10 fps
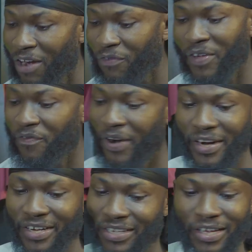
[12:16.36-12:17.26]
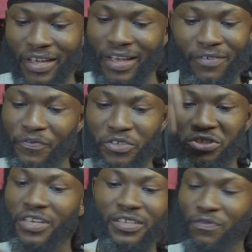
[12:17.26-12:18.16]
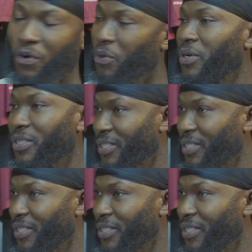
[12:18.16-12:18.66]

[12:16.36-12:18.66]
a very efficient forward.